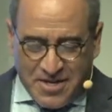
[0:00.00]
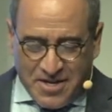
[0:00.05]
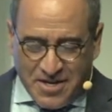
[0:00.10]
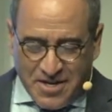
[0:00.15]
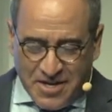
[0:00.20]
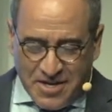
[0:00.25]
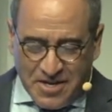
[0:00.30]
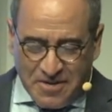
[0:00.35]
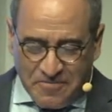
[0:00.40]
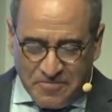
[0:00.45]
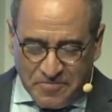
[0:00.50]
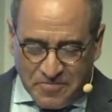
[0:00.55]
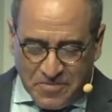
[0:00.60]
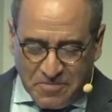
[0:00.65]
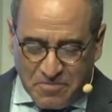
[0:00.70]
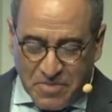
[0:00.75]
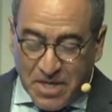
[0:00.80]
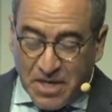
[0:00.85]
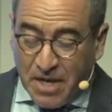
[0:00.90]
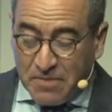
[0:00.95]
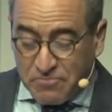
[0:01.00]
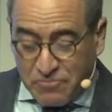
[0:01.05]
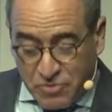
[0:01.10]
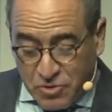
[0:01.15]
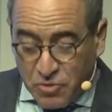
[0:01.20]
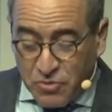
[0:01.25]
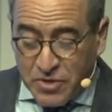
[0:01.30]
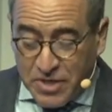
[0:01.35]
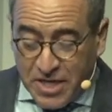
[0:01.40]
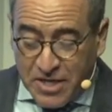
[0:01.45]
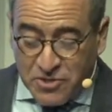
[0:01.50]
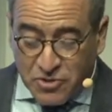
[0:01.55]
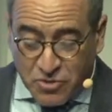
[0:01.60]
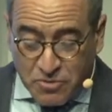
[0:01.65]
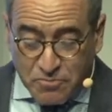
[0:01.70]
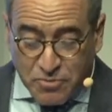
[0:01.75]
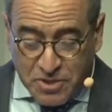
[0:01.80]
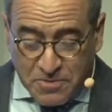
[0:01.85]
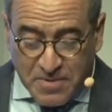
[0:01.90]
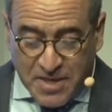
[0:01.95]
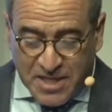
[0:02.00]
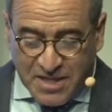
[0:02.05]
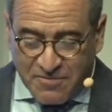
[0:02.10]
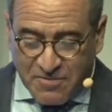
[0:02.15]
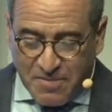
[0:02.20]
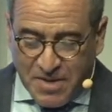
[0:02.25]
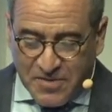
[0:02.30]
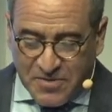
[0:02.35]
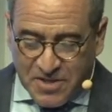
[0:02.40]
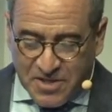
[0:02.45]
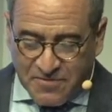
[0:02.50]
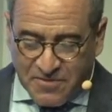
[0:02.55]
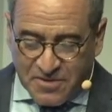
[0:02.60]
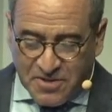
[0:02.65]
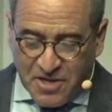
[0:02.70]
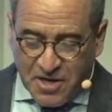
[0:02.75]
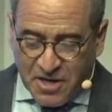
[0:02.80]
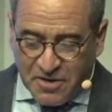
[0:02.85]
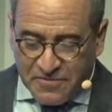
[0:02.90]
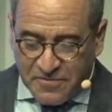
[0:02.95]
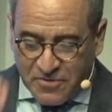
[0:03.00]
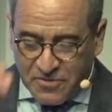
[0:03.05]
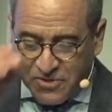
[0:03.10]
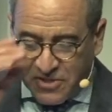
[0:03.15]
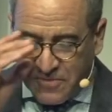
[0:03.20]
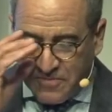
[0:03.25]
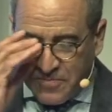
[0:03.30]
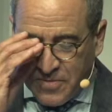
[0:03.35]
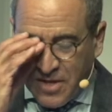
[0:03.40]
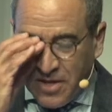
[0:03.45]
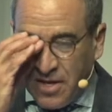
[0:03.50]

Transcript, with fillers: Um, but I'm sure he has a good perspective about these photographers.